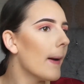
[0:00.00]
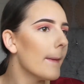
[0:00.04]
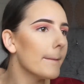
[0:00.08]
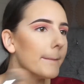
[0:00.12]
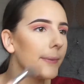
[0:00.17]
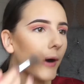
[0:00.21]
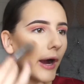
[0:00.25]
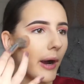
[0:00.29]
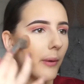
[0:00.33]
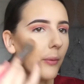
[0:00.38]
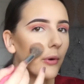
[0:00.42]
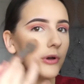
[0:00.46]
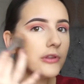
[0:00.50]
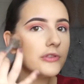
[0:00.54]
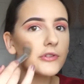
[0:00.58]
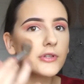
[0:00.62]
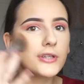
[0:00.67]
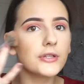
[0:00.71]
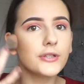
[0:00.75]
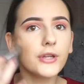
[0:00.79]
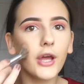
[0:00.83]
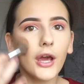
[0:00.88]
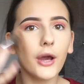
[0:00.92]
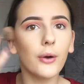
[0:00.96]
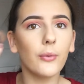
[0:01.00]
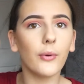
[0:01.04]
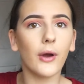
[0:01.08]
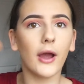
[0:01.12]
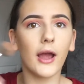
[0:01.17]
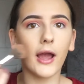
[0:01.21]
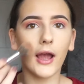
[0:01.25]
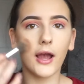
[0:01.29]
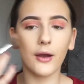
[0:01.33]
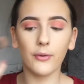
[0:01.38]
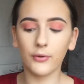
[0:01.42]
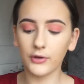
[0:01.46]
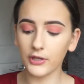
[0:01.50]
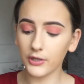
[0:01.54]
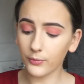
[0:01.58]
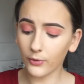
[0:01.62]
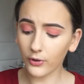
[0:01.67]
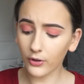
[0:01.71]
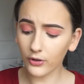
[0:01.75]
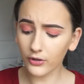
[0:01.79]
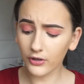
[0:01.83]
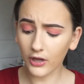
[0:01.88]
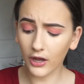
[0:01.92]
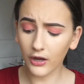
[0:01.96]
But I want to know, how are you
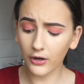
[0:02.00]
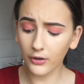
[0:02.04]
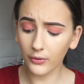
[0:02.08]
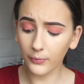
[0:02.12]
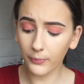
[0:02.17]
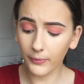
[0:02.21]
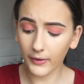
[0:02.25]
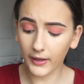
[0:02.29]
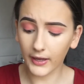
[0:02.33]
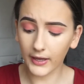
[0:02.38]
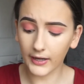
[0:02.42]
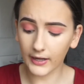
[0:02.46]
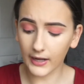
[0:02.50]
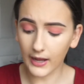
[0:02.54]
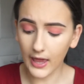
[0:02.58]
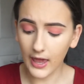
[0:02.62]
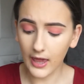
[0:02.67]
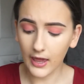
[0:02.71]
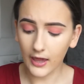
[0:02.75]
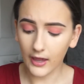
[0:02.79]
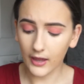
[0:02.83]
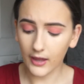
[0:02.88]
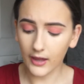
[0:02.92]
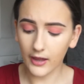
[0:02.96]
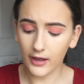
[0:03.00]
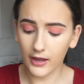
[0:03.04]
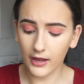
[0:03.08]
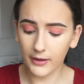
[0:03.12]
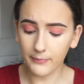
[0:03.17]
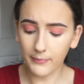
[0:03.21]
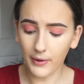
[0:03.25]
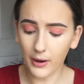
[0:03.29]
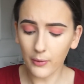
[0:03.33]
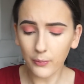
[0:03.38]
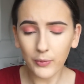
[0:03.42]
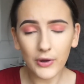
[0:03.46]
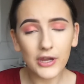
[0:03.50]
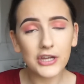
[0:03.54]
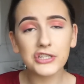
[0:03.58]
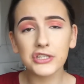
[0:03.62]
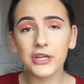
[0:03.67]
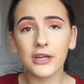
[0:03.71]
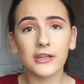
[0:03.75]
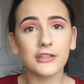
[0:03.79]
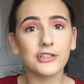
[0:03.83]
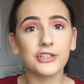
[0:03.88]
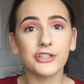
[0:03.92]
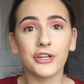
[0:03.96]
all coping? I
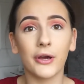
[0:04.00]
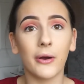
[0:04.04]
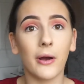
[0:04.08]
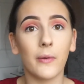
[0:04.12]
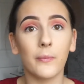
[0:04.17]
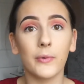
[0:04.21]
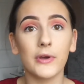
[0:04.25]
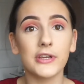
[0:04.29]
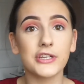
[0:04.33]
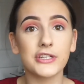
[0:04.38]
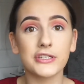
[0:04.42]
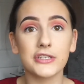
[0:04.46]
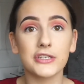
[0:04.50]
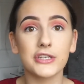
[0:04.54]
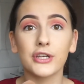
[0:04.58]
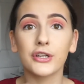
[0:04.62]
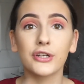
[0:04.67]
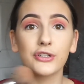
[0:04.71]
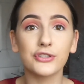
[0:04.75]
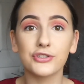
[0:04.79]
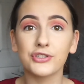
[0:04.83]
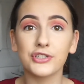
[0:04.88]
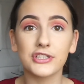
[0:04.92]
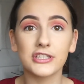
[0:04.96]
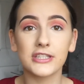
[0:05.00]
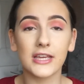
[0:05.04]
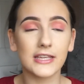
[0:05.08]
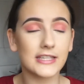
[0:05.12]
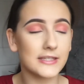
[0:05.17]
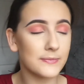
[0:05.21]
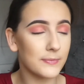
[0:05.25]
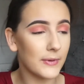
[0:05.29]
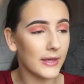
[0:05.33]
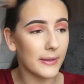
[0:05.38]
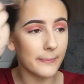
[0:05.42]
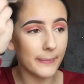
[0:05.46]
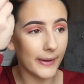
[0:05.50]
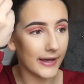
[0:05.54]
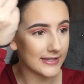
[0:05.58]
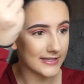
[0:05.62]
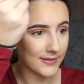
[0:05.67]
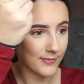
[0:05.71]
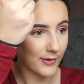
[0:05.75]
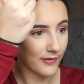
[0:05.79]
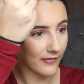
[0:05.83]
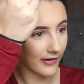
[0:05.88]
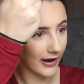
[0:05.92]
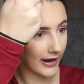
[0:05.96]
wish you could just speak back
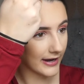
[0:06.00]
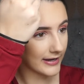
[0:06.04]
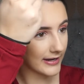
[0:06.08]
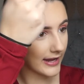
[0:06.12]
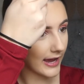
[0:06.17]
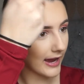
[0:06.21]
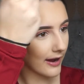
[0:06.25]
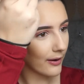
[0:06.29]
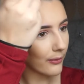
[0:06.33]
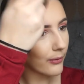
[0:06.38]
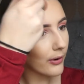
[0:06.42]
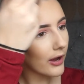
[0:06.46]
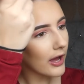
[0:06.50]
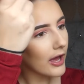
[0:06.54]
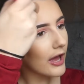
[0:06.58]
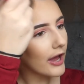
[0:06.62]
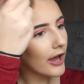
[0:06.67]
to me right now.